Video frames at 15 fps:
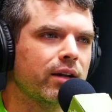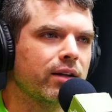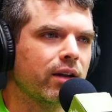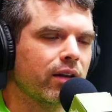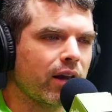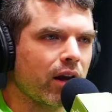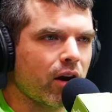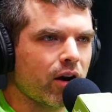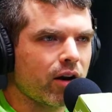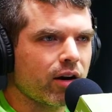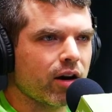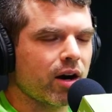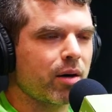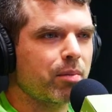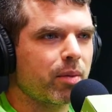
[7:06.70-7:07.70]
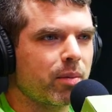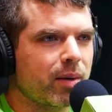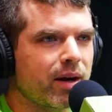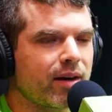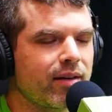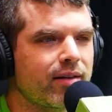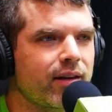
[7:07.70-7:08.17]
Like our
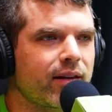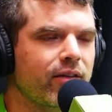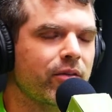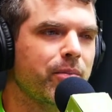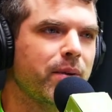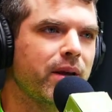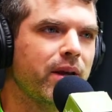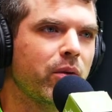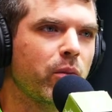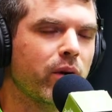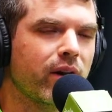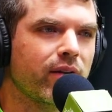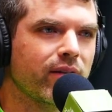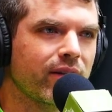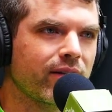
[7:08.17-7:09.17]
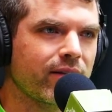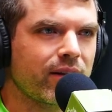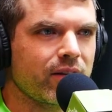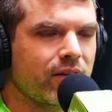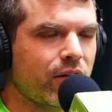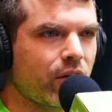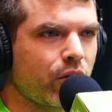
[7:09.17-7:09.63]
compromise has been one of us
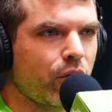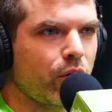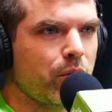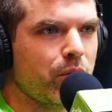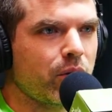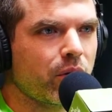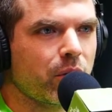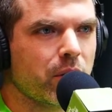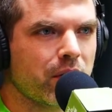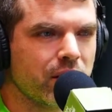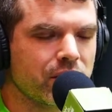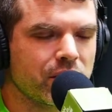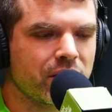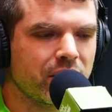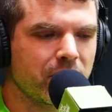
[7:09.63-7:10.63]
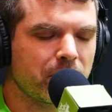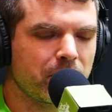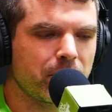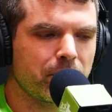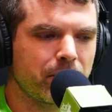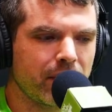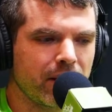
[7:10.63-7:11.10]
stays home to watch the
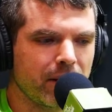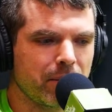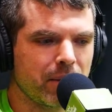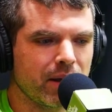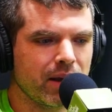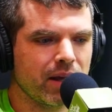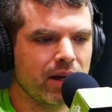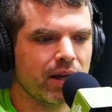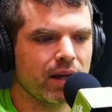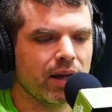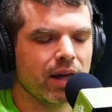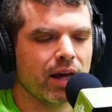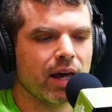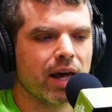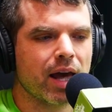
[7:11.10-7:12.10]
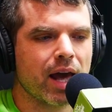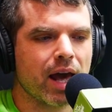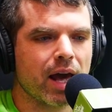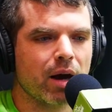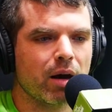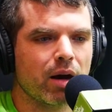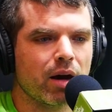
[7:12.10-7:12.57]
baby,
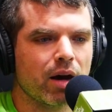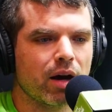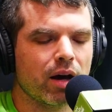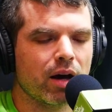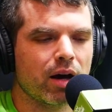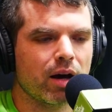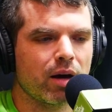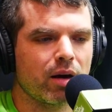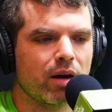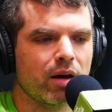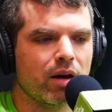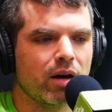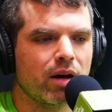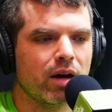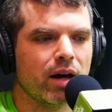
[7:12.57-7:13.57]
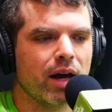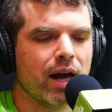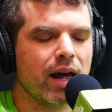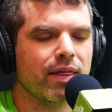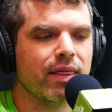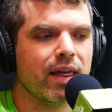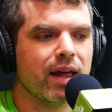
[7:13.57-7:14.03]
and
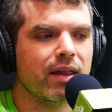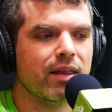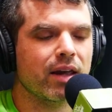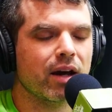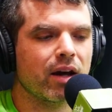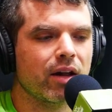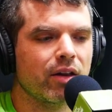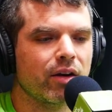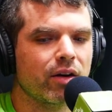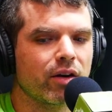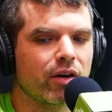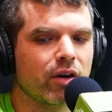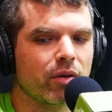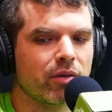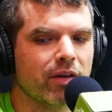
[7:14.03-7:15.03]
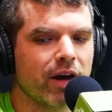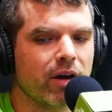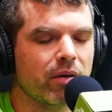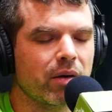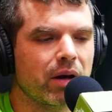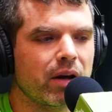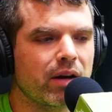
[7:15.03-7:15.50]
then the other goes out
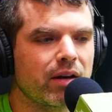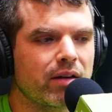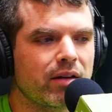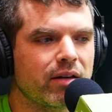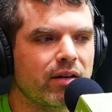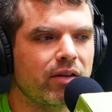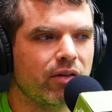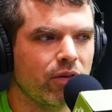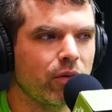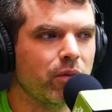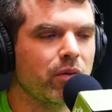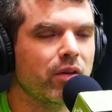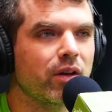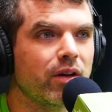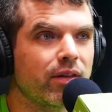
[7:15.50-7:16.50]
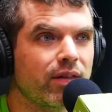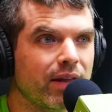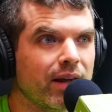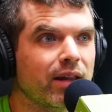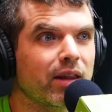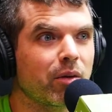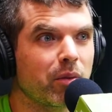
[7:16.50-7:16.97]
to do the
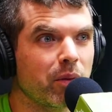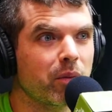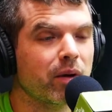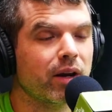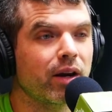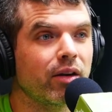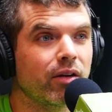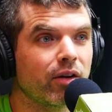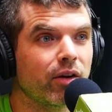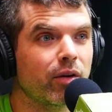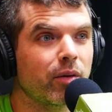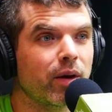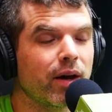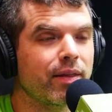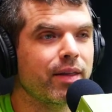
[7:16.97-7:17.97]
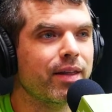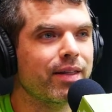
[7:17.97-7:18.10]
thing that we want to do, and then